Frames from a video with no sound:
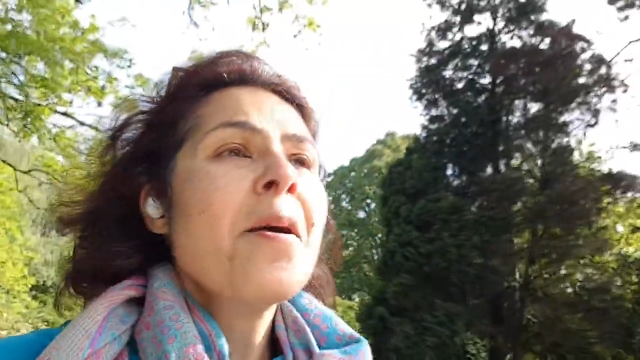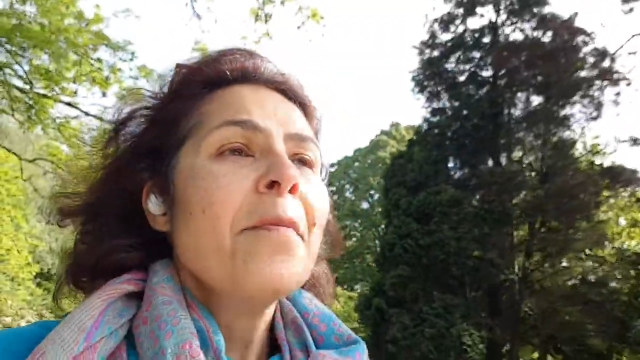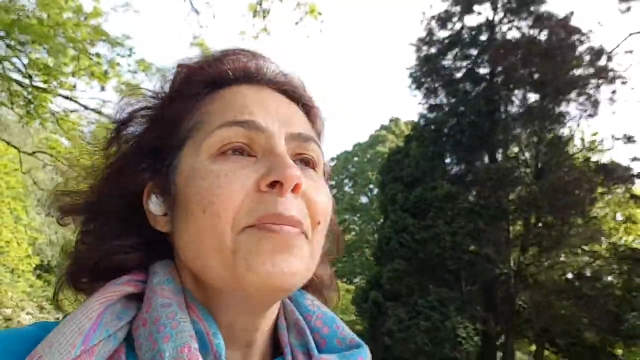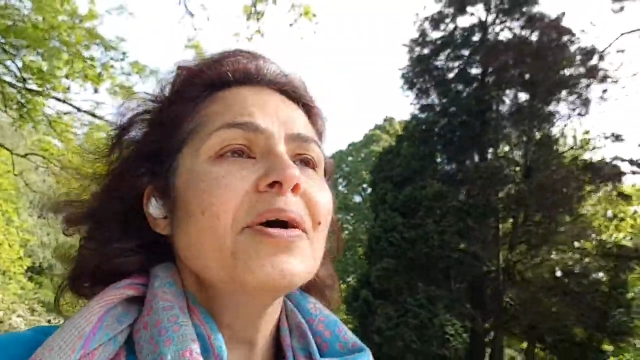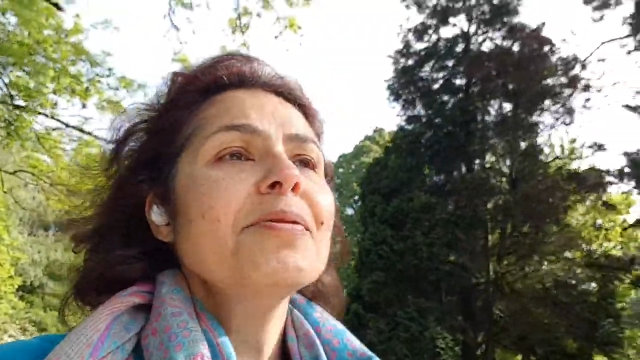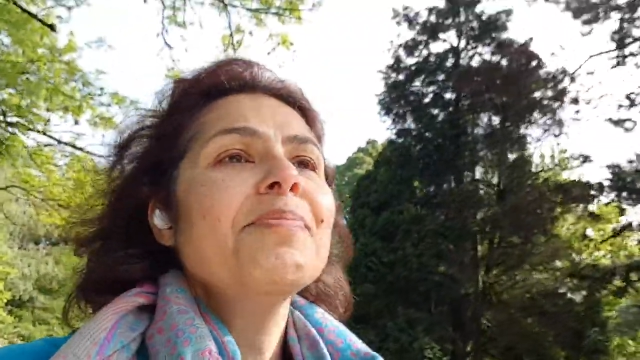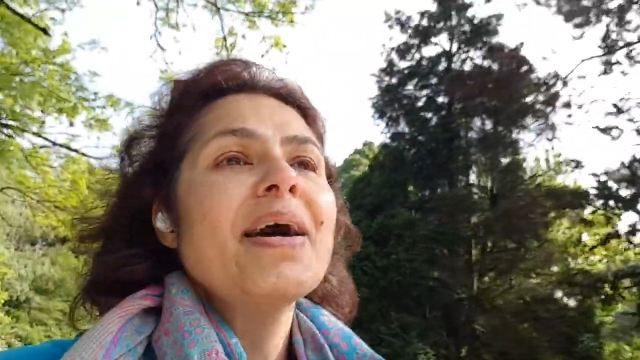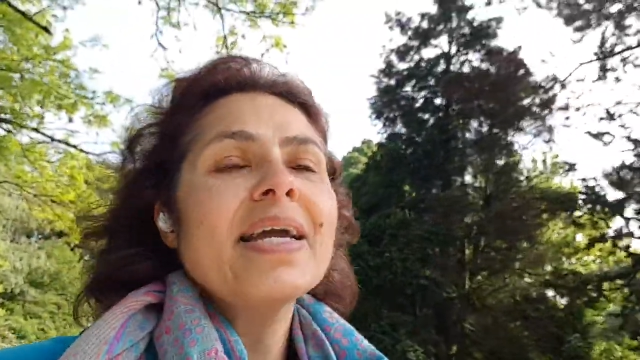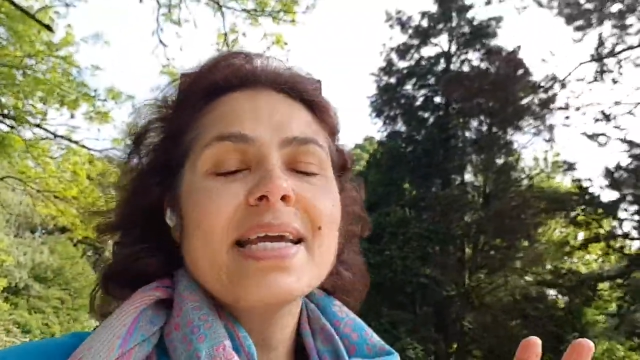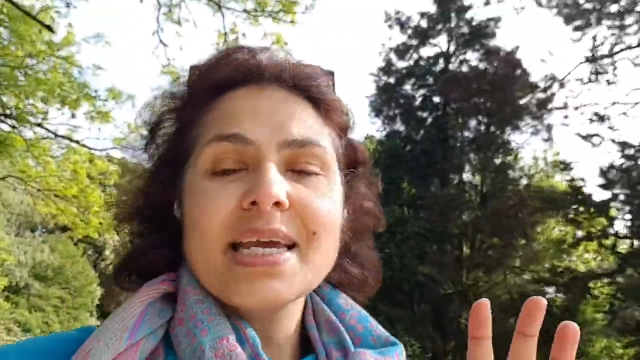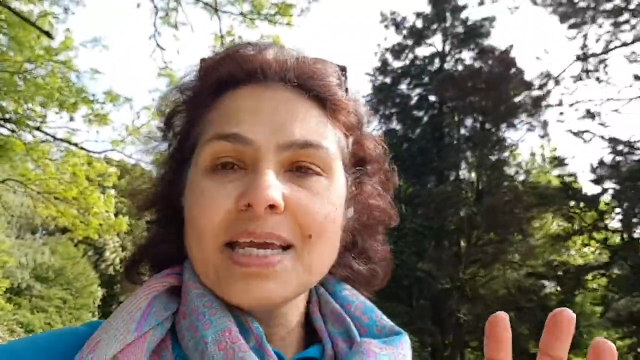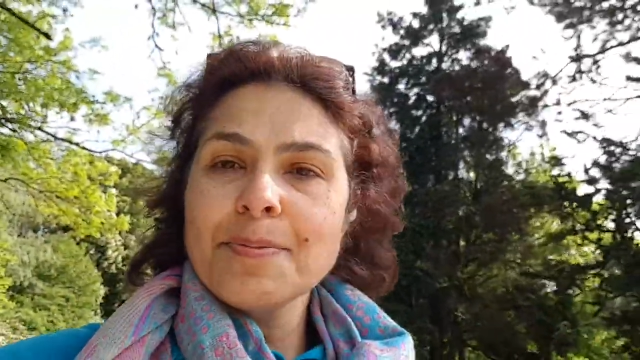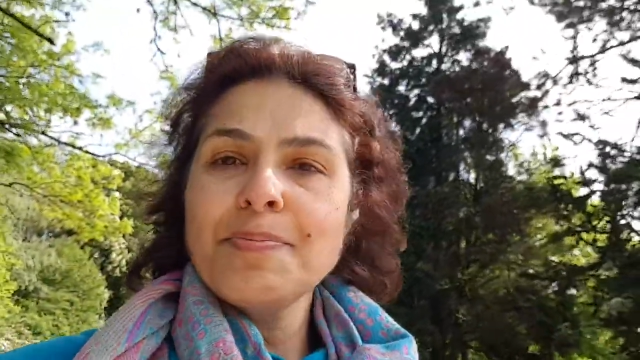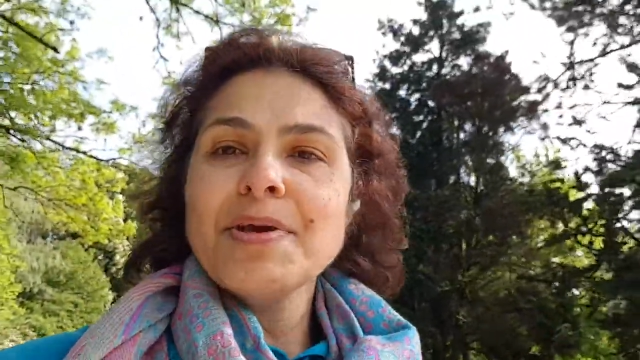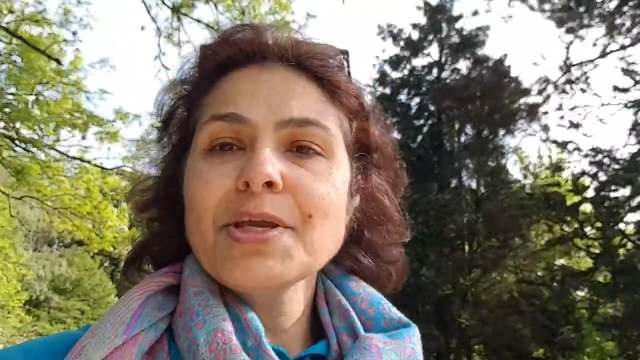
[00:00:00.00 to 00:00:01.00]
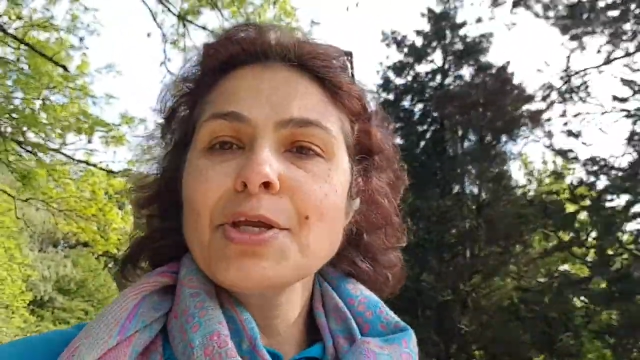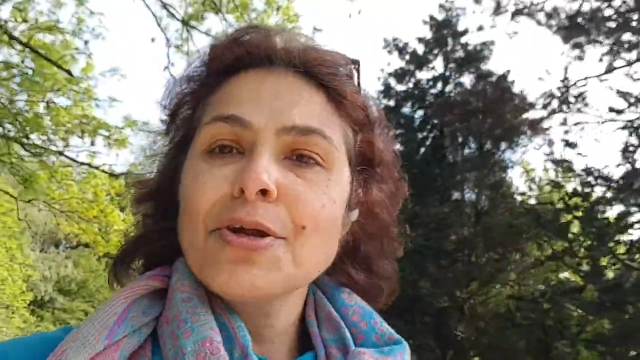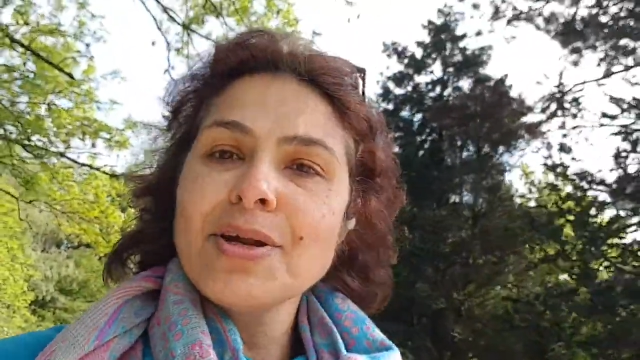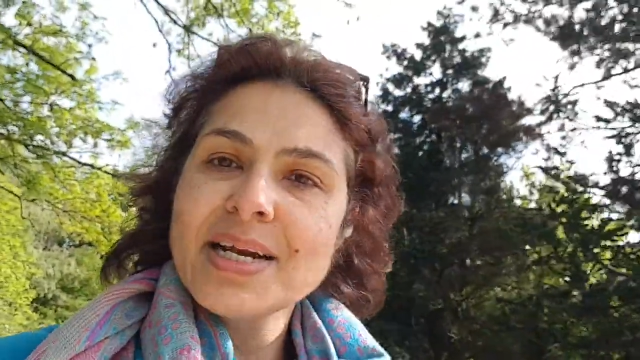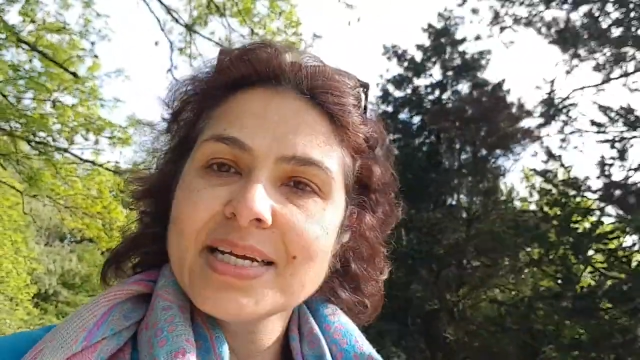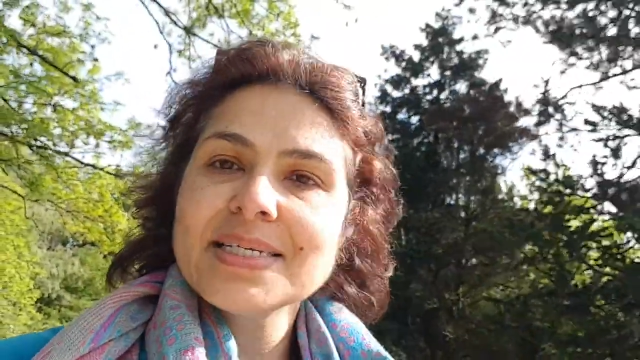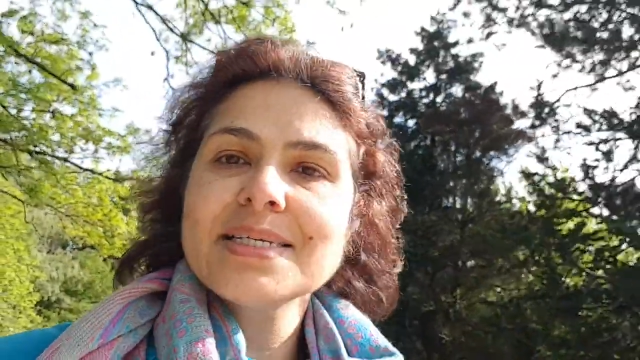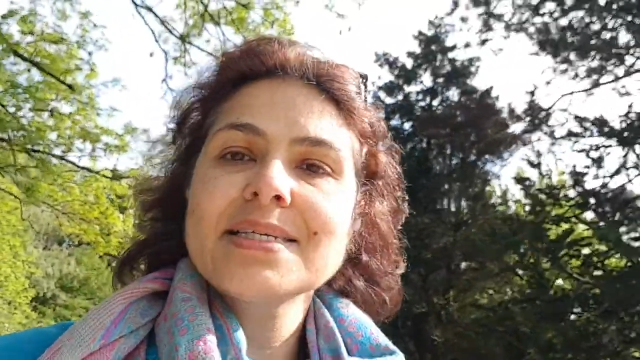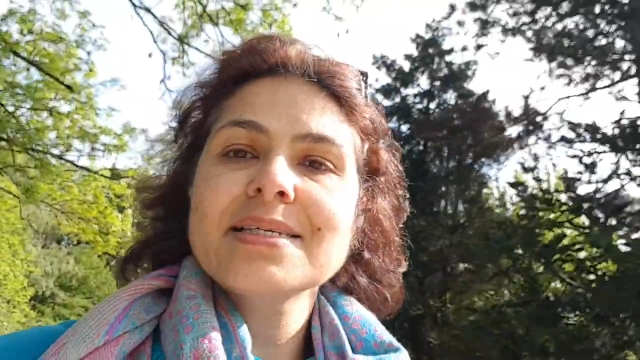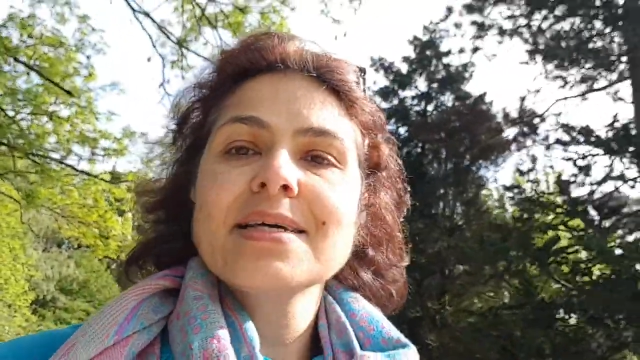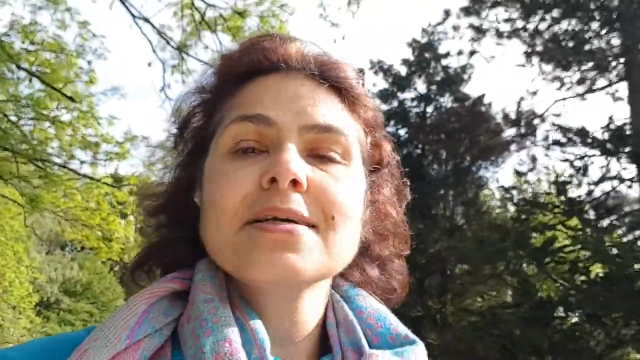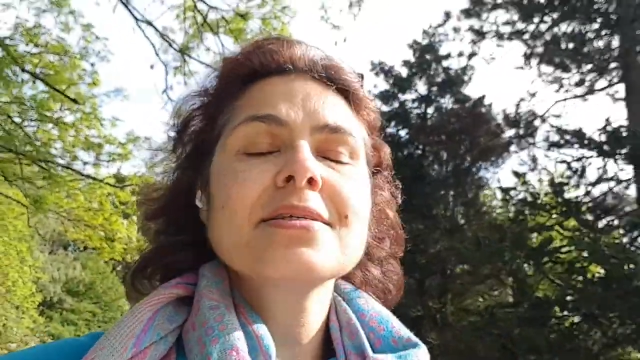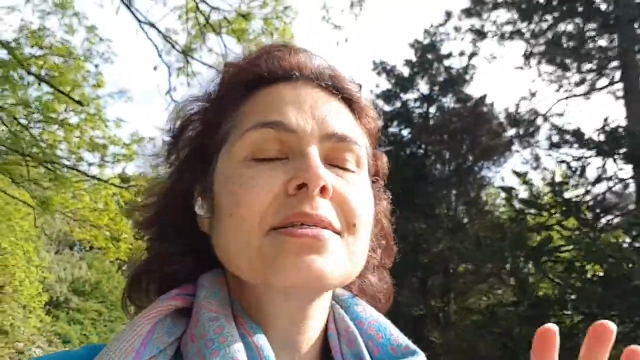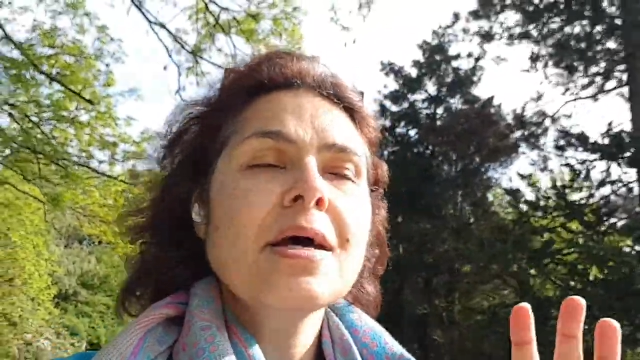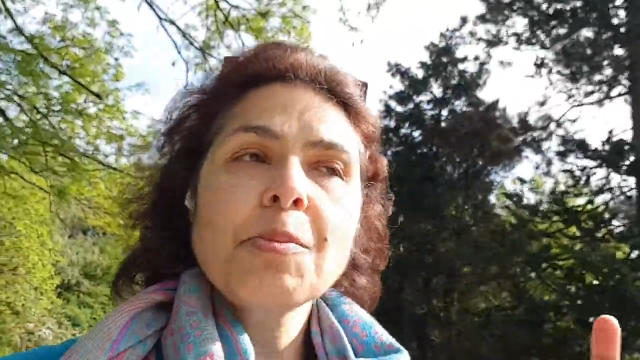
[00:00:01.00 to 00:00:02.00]
But by keeping your list
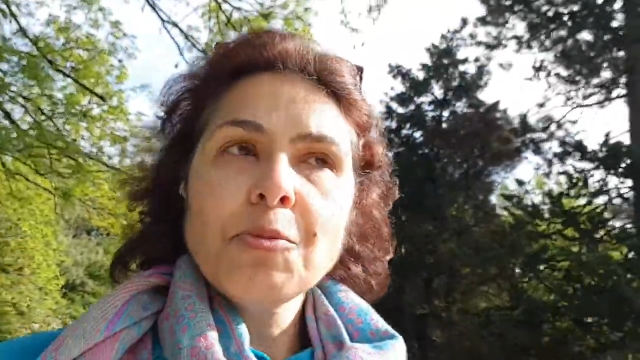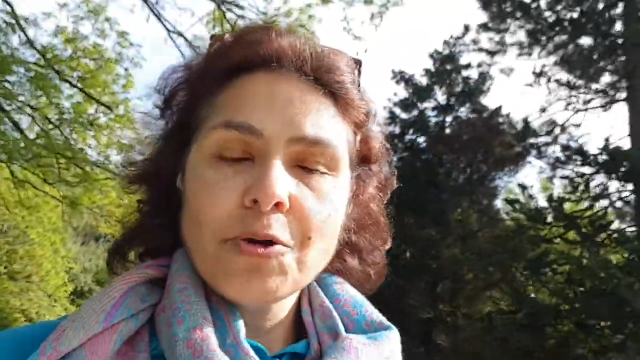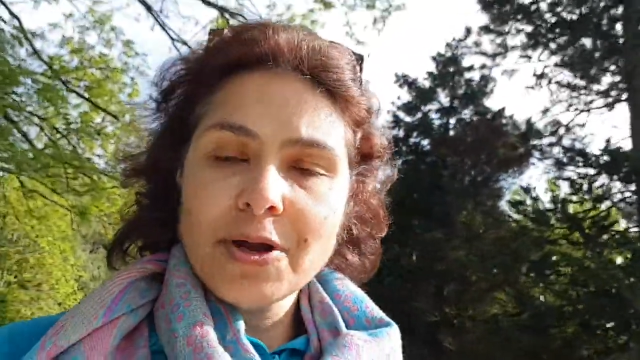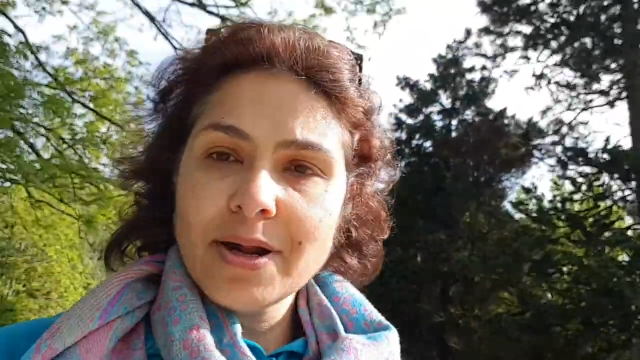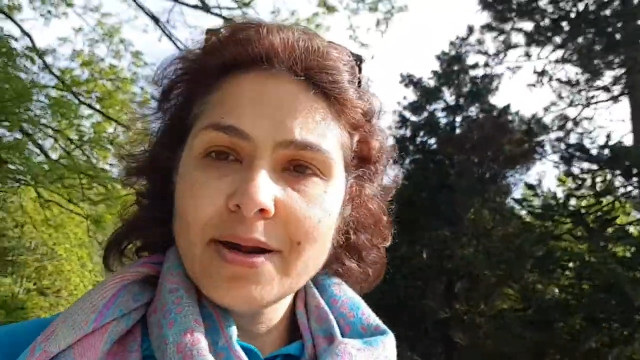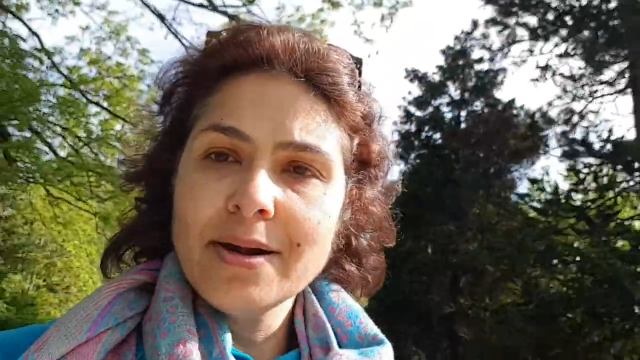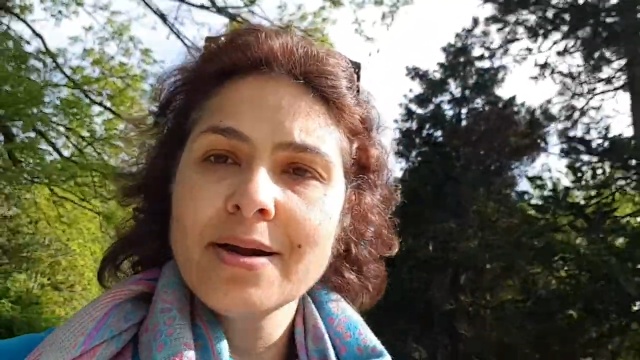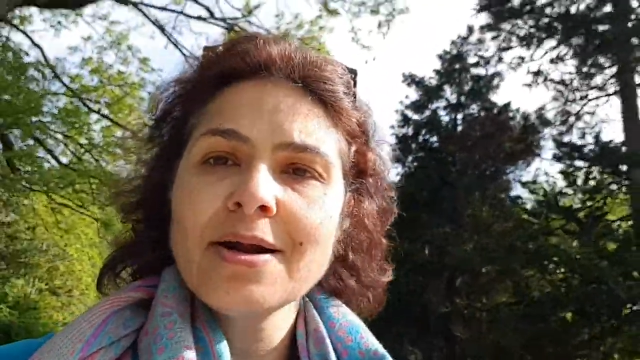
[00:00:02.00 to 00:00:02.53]
somewhere